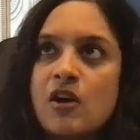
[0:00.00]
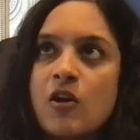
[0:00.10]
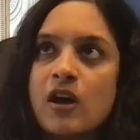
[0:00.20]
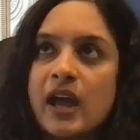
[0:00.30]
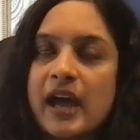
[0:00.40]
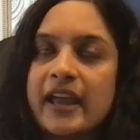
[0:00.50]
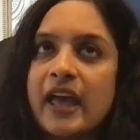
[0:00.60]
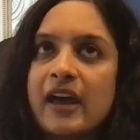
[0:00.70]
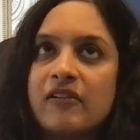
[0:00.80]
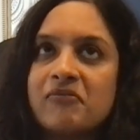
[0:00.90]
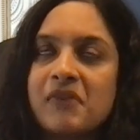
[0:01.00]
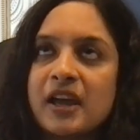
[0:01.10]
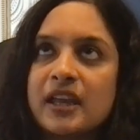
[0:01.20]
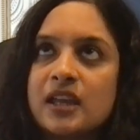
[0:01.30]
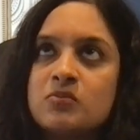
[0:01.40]
or I have
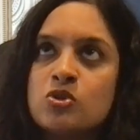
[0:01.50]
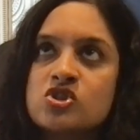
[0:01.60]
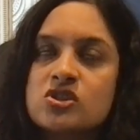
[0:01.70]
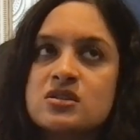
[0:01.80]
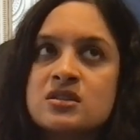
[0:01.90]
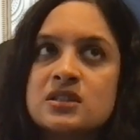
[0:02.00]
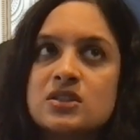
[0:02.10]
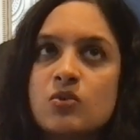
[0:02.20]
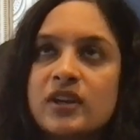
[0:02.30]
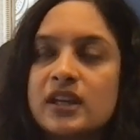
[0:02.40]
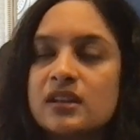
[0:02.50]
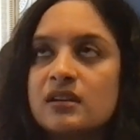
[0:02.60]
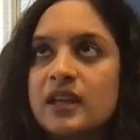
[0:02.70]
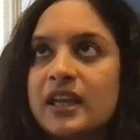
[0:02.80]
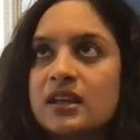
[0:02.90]
my emotions going in
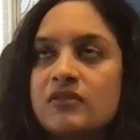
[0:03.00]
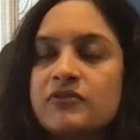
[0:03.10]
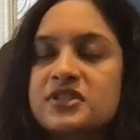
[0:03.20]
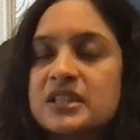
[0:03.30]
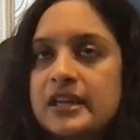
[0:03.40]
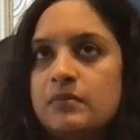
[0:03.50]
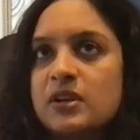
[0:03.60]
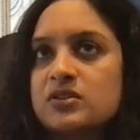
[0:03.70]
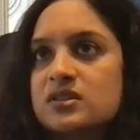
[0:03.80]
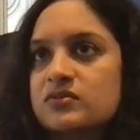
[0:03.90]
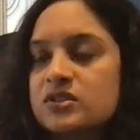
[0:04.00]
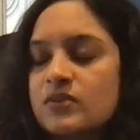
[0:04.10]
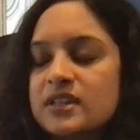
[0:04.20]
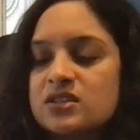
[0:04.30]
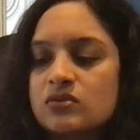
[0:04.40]
a negative state because of so
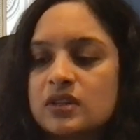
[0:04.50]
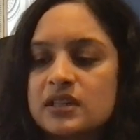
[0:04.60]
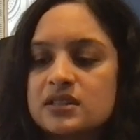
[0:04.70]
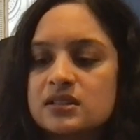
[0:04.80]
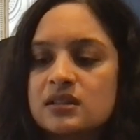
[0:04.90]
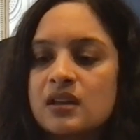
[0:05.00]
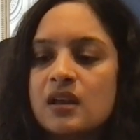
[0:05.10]
and so reason.